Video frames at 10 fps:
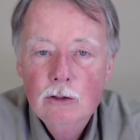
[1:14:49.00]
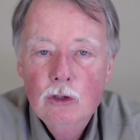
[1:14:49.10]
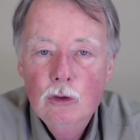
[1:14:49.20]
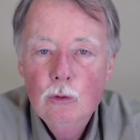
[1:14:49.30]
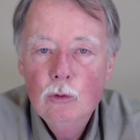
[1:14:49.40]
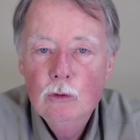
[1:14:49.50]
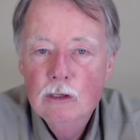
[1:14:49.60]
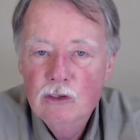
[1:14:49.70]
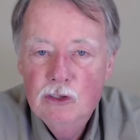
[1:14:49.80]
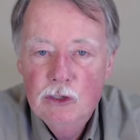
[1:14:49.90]
to
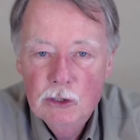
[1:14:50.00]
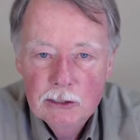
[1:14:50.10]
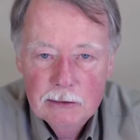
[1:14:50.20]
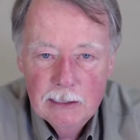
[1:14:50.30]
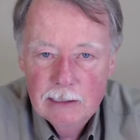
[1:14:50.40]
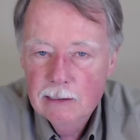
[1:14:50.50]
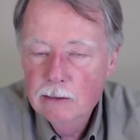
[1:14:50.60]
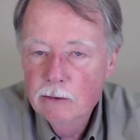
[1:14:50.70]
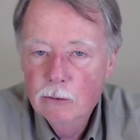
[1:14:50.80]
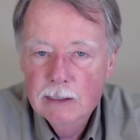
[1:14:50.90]
the dirt
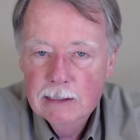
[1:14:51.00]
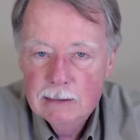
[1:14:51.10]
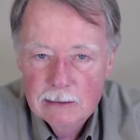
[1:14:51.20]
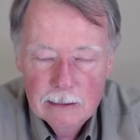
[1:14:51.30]
and grit